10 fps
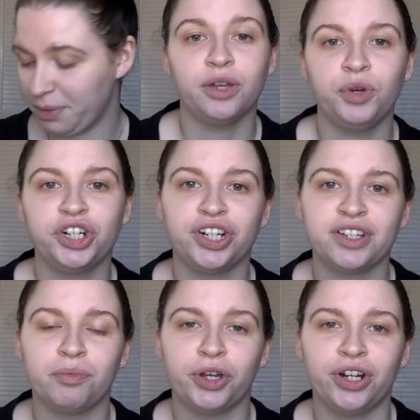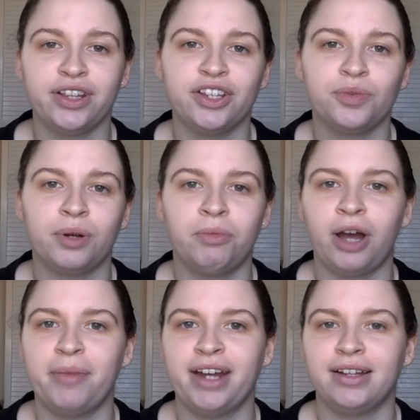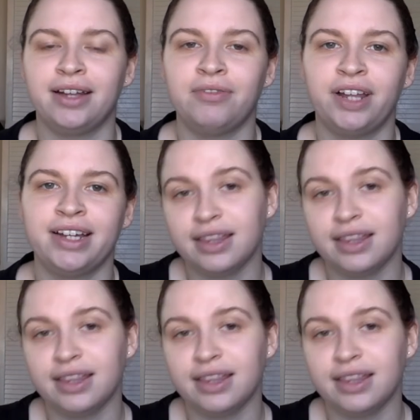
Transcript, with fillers: The Witch Doesn't Burn in this one by Amanda Lovelace.